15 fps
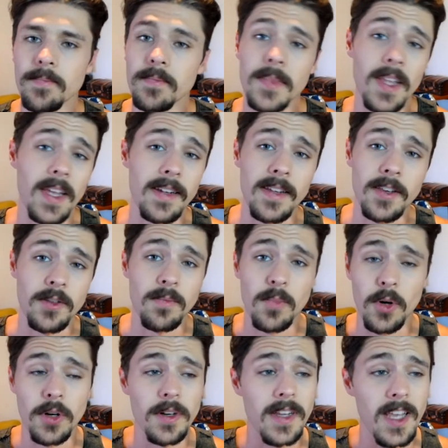it doesn't
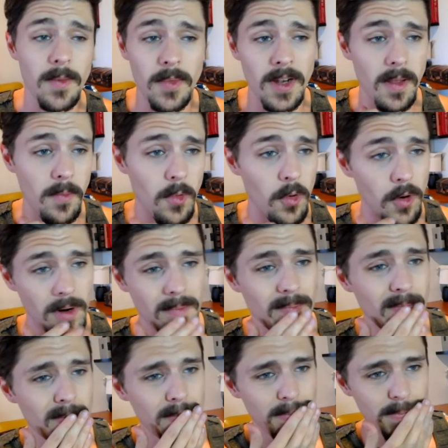burden him anymore.
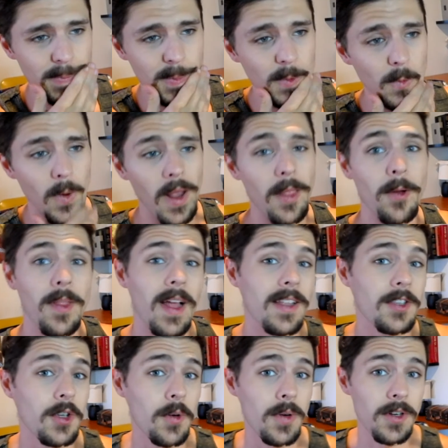Whether
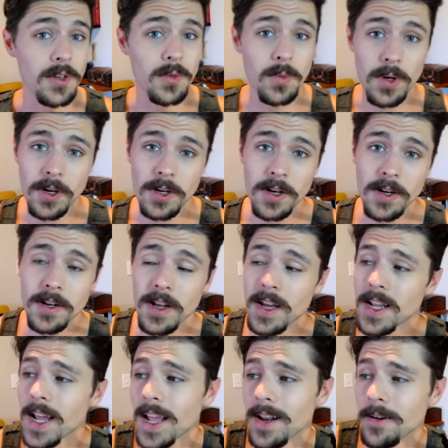that's going to work or
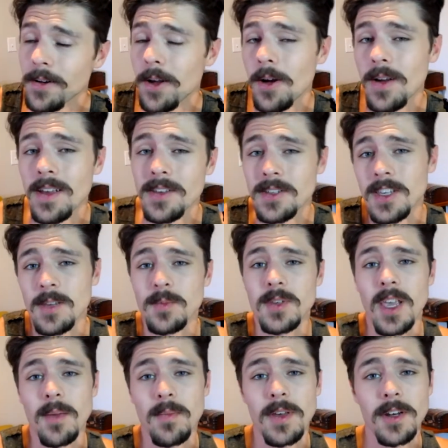not, I don't know. It seems
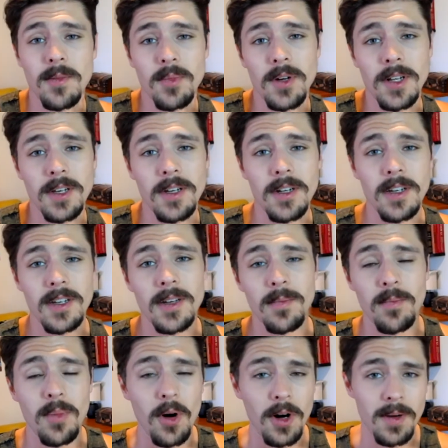like men are pretty good at
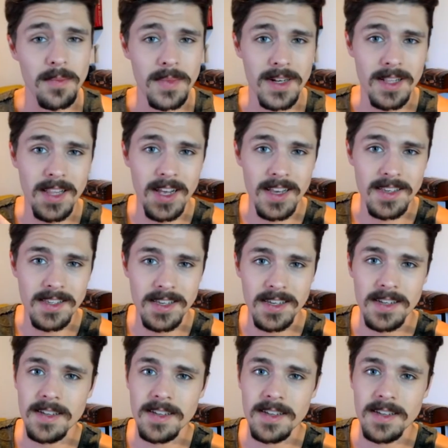compartmentalizing